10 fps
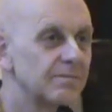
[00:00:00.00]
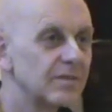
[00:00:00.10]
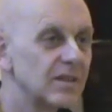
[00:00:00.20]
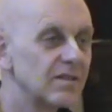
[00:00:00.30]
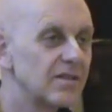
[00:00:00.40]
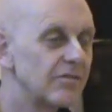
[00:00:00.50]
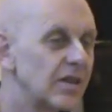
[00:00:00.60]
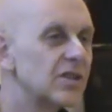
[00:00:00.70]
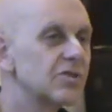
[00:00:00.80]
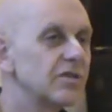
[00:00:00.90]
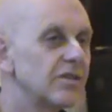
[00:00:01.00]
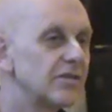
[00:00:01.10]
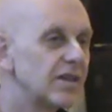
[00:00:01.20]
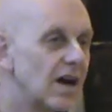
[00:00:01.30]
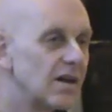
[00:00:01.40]
The victory of
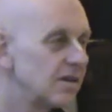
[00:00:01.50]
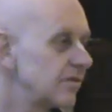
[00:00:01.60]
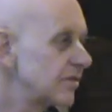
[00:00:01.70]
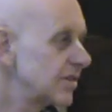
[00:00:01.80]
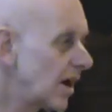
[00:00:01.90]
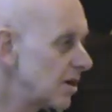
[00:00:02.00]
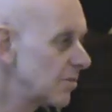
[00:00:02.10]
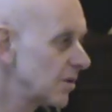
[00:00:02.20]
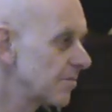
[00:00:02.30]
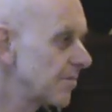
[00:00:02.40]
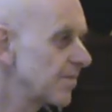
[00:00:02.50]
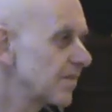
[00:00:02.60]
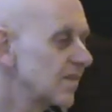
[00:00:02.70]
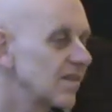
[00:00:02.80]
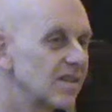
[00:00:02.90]
Dharma.
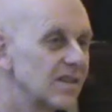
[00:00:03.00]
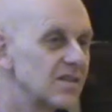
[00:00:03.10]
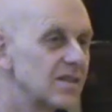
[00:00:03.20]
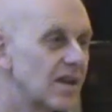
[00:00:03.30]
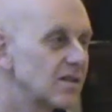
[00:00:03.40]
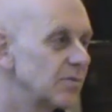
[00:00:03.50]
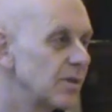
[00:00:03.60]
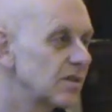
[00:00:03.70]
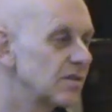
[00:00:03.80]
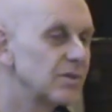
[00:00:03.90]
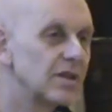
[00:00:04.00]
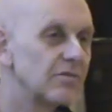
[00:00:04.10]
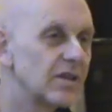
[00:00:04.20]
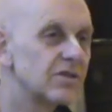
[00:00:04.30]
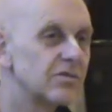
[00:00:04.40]
This is actually where the
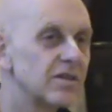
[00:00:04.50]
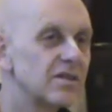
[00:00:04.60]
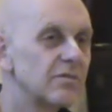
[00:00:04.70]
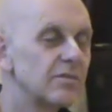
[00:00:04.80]
victory is.